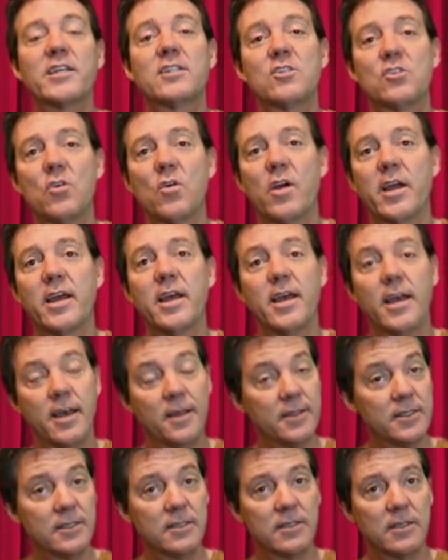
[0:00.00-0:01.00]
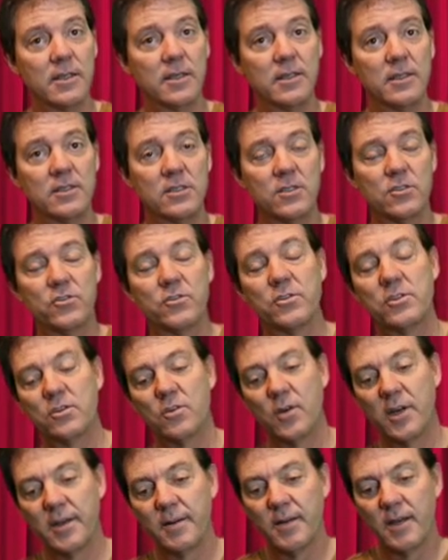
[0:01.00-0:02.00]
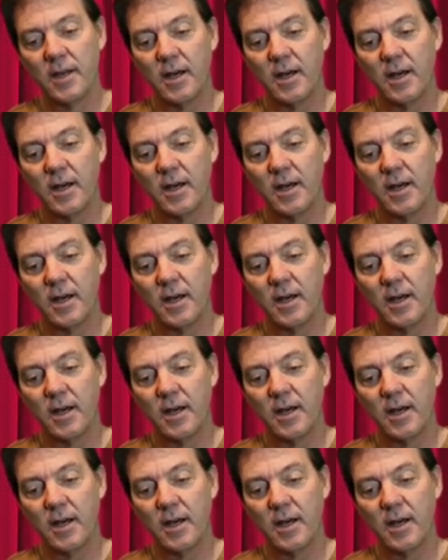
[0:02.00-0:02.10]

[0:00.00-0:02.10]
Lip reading: story, and this is a true story.